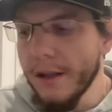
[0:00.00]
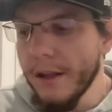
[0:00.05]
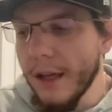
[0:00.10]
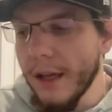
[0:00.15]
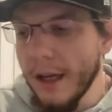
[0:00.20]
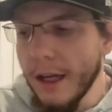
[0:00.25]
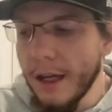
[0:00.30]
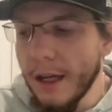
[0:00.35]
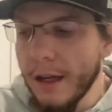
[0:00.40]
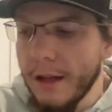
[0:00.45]

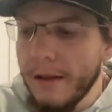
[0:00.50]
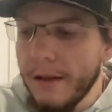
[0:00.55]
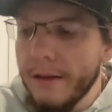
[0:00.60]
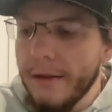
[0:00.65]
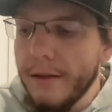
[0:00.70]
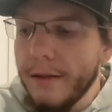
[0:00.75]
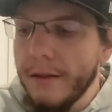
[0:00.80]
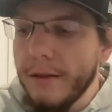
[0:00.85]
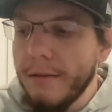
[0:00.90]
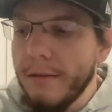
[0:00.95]

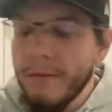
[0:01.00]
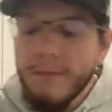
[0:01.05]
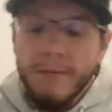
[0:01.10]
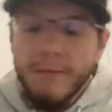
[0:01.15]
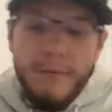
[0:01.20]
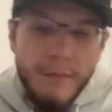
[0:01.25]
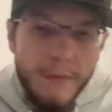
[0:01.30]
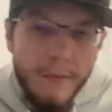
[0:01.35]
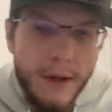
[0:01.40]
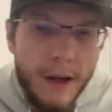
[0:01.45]
And
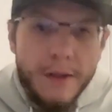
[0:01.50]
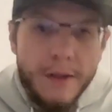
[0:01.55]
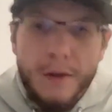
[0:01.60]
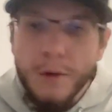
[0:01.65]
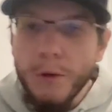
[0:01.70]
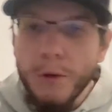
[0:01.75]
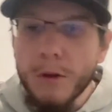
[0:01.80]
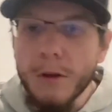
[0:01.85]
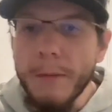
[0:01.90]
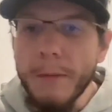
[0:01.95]
as a
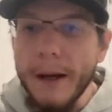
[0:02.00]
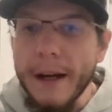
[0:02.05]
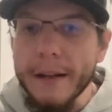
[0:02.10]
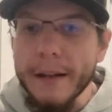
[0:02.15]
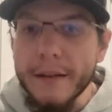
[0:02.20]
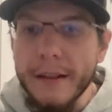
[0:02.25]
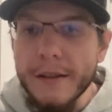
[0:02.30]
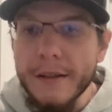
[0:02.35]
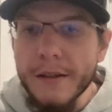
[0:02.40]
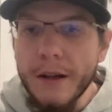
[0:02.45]

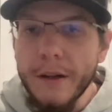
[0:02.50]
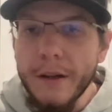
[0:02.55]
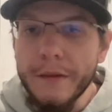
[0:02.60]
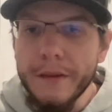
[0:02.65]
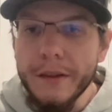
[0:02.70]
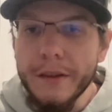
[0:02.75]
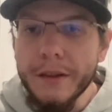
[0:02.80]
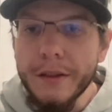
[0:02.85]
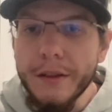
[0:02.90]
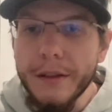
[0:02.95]
quarterback, that's
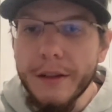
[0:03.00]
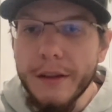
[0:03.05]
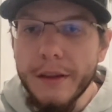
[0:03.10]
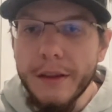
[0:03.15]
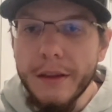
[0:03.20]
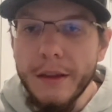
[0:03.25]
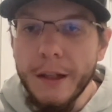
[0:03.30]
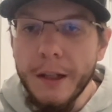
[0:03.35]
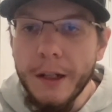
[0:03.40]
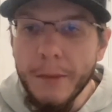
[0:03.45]
obviously
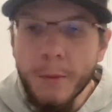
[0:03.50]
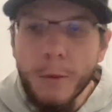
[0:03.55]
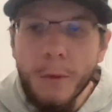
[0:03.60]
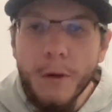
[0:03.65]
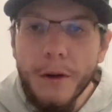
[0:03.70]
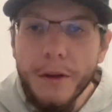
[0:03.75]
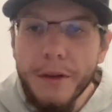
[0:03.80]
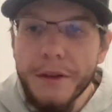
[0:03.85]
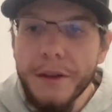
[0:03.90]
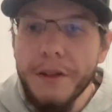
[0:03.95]
the number
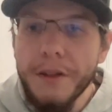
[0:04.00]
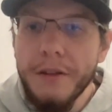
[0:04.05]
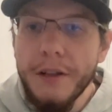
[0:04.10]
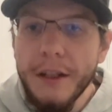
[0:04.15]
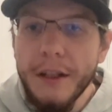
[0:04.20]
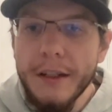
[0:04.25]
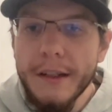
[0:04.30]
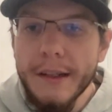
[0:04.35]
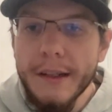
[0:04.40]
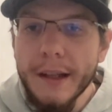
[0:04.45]
one thing you
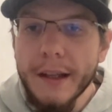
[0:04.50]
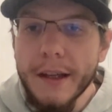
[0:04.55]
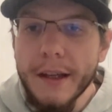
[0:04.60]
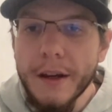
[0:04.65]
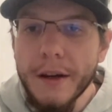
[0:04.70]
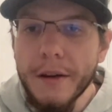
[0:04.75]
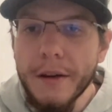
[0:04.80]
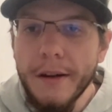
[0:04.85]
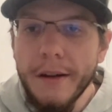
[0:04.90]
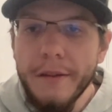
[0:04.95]
need to take
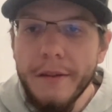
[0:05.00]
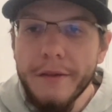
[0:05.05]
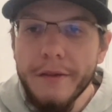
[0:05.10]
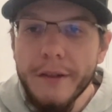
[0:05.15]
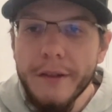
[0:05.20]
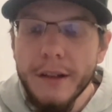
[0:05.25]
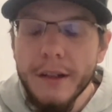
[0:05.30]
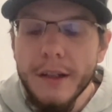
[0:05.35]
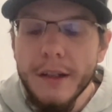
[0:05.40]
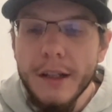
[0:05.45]
care of.
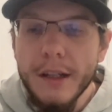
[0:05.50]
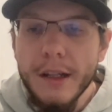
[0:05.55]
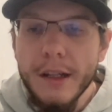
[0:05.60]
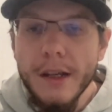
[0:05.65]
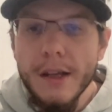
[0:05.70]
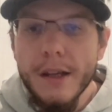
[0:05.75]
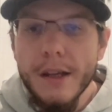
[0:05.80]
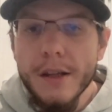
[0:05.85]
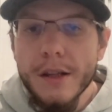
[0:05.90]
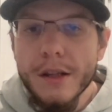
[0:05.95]

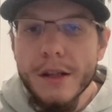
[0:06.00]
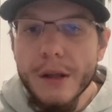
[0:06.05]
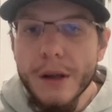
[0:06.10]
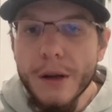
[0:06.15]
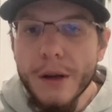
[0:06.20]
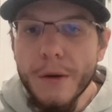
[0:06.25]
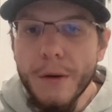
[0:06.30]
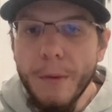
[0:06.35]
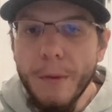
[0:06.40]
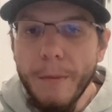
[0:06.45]

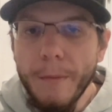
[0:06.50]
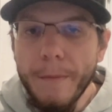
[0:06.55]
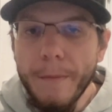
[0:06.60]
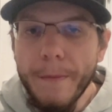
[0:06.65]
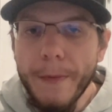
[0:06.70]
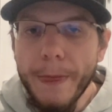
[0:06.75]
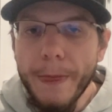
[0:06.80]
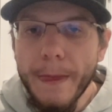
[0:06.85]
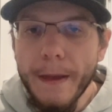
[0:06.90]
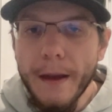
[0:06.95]
So
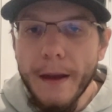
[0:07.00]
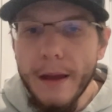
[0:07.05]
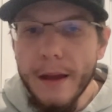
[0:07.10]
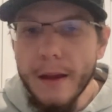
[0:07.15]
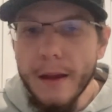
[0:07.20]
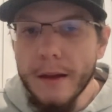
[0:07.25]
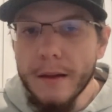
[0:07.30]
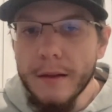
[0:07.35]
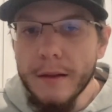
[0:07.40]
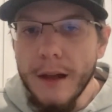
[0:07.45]

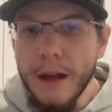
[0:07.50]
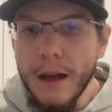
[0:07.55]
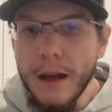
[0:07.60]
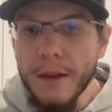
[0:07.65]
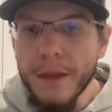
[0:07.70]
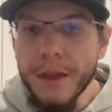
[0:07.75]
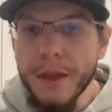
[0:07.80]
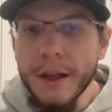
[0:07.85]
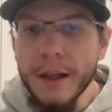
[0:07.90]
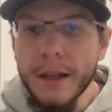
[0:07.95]
I
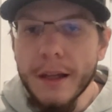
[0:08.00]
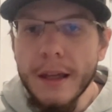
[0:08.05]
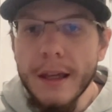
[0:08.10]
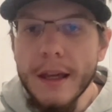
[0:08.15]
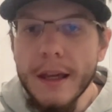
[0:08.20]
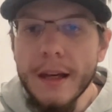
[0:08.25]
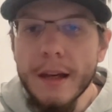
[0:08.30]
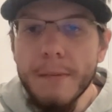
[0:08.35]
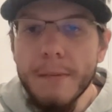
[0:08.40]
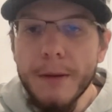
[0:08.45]
think
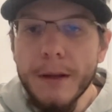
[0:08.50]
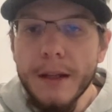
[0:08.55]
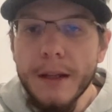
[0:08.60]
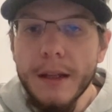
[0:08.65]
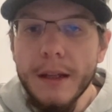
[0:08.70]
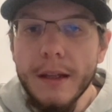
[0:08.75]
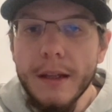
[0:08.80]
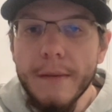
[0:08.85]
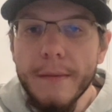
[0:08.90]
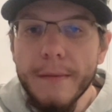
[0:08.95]
he can
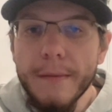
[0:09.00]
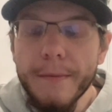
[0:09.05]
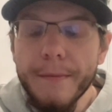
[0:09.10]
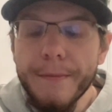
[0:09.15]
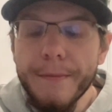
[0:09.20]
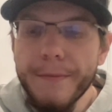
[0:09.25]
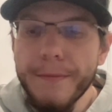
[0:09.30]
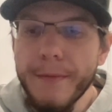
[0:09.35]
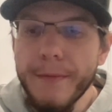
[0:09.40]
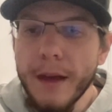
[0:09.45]
be
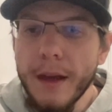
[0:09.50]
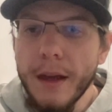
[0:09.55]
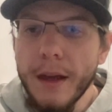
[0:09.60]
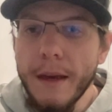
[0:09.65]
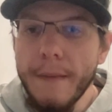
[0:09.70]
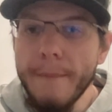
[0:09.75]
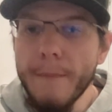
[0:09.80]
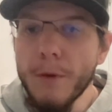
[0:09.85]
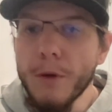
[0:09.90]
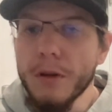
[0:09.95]

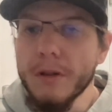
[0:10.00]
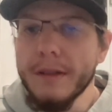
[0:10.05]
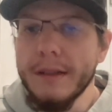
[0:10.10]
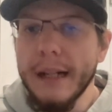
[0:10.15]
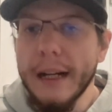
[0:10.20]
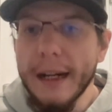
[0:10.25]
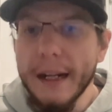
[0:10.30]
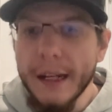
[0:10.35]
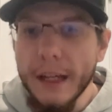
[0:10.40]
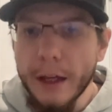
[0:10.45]
a more
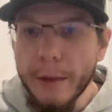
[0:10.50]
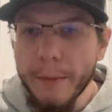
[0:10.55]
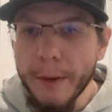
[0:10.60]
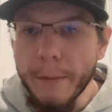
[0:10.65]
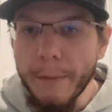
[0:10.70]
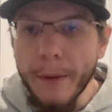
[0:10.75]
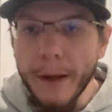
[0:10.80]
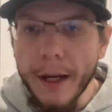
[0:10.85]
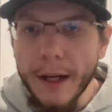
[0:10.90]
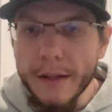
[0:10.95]

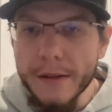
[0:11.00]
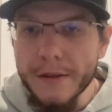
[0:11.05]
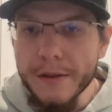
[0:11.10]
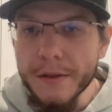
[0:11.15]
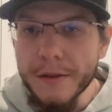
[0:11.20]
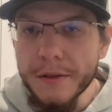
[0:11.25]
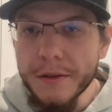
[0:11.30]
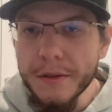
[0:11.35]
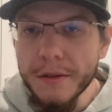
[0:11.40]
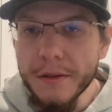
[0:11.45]
dynamic
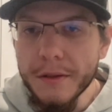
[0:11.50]
passer